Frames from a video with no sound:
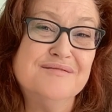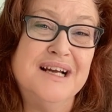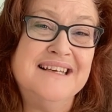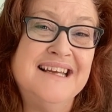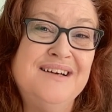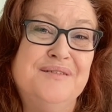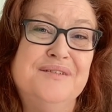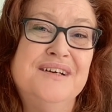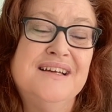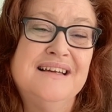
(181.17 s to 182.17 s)
right now?
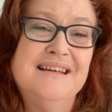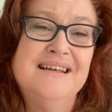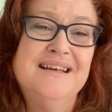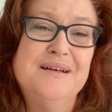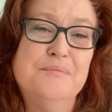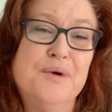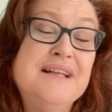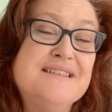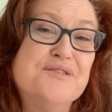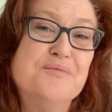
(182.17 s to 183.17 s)

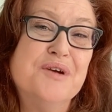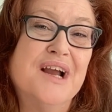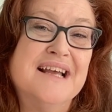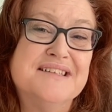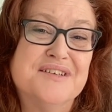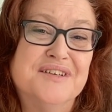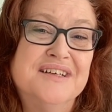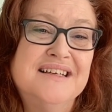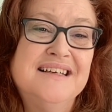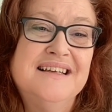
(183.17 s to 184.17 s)
Brainstorm your answer.
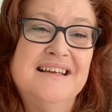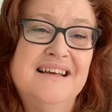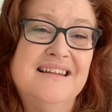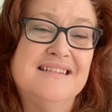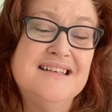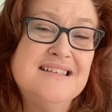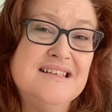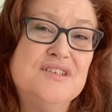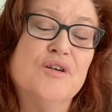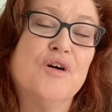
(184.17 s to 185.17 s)
This
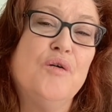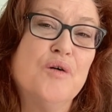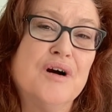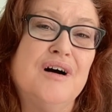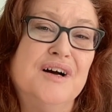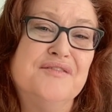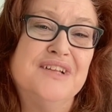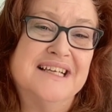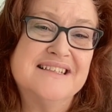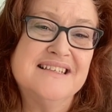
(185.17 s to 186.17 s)
is your core
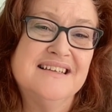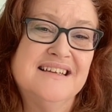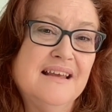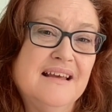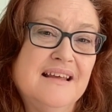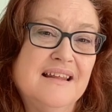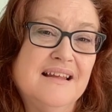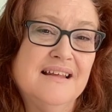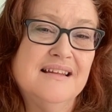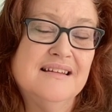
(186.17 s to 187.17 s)
conflict.
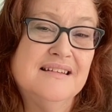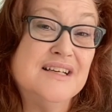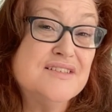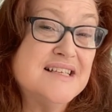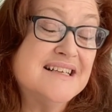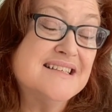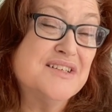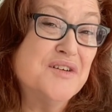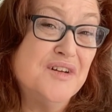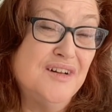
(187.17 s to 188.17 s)
There's
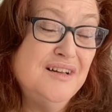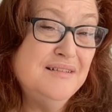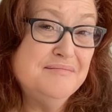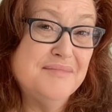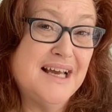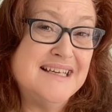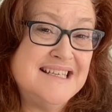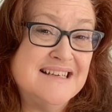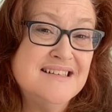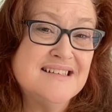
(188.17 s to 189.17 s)
external
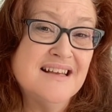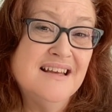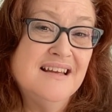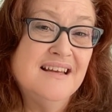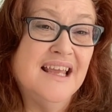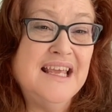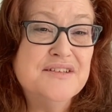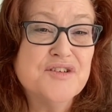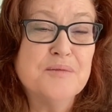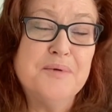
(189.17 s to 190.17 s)
ideas.
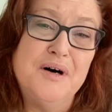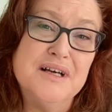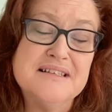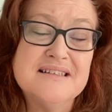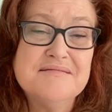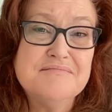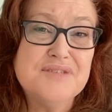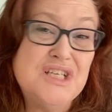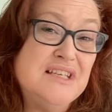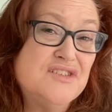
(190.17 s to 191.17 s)
He's her boss.
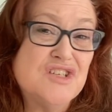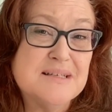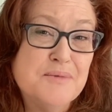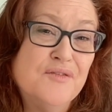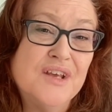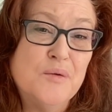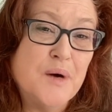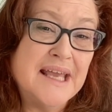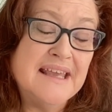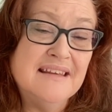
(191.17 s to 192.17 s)
She's just moving
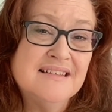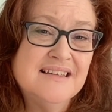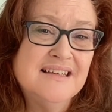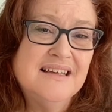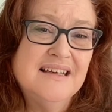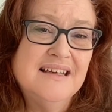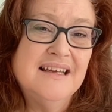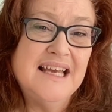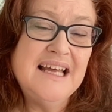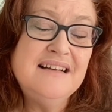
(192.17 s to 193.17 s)
away.
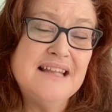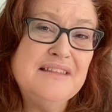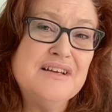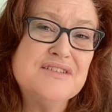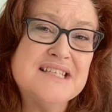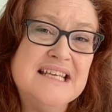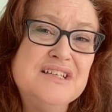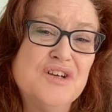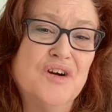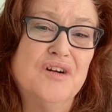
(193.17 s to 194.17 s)
And then there's
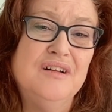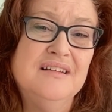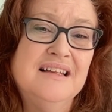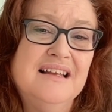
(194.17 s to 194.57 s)
internal.